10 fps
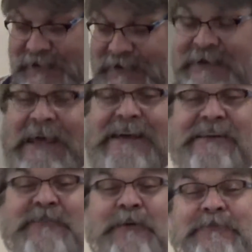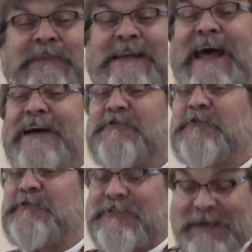Indiana Jones in the Last
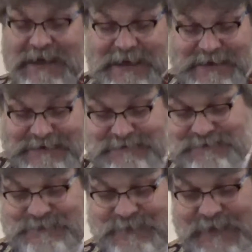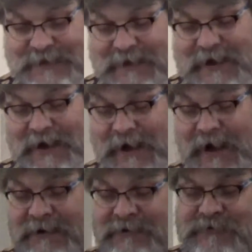Crusade.
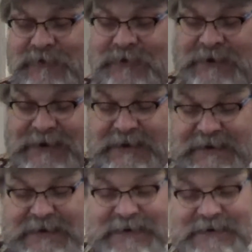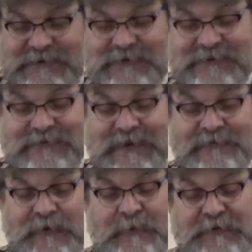On his journey to
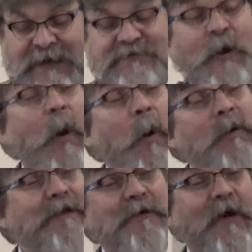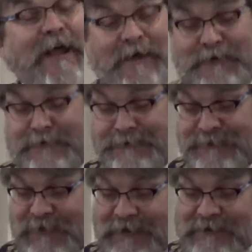discover and protect the Holy Grail,
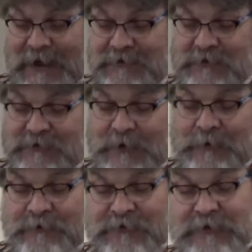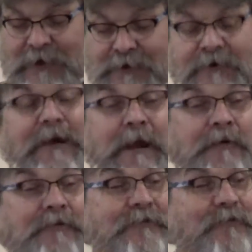Dr. Jones, the younger,
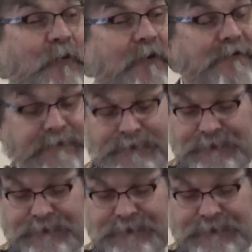Harrison Ford,